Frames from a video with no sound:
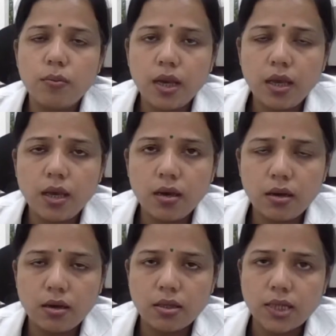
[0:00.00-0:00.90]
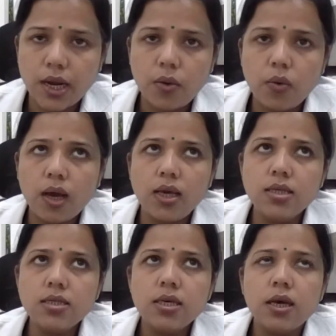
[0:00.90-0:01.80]
many
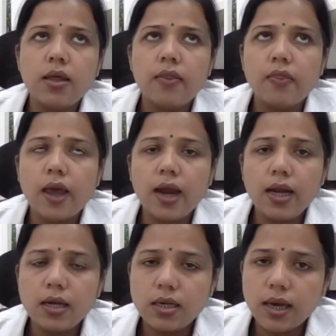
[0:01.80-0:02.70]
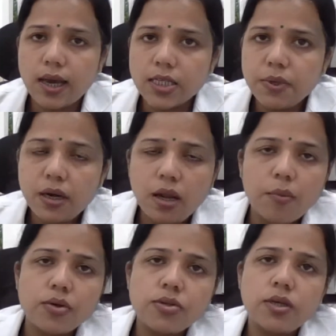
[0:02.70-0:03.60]
cytokines that it has been
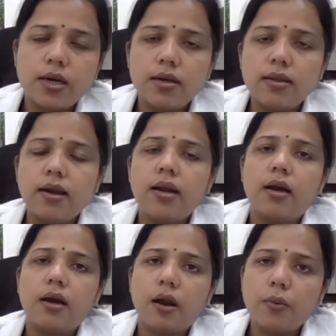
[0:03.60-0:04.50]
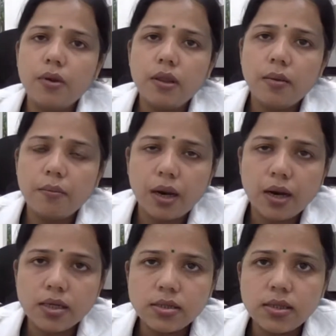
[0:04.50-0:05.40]
demonstrated that around the
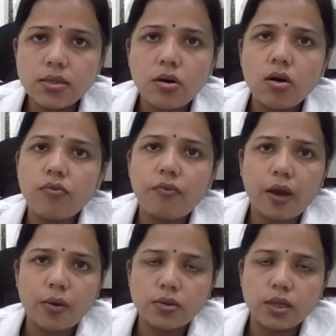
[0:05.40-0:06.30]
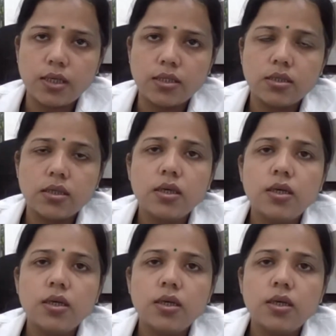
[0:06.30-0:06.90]
implants there is a lot of phagocytes.